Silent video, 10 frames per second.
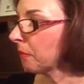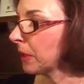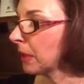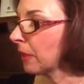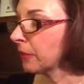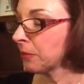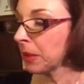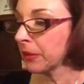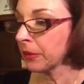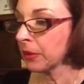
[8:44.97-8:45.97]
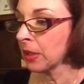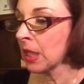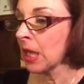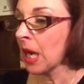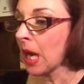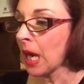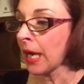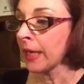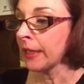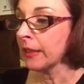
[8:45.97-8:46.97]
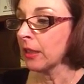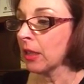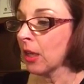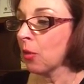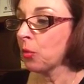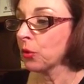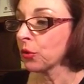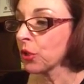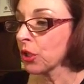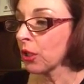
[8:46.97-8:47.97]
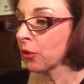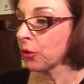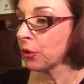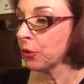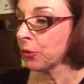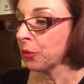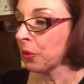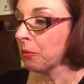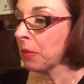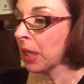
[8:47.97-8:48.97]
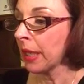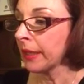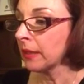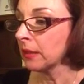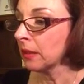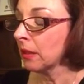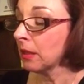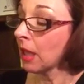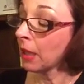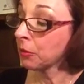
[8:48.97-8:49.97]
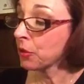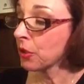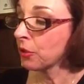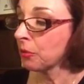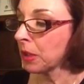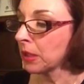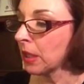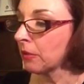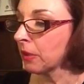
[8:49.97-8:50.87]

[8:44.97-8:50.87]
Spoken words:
beloved mother, I will show you my love.